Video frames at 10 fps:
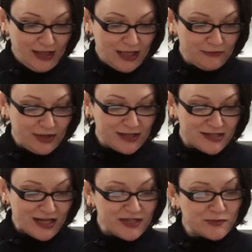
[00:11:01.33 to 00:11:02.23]
He
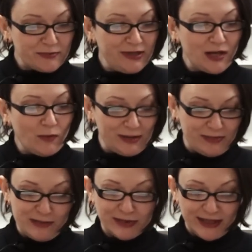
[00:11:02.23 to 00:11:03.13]
writes, "As with many white
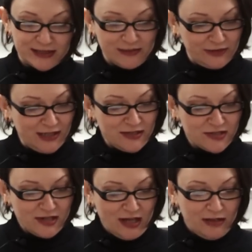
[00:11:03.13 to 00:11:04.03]
people activities,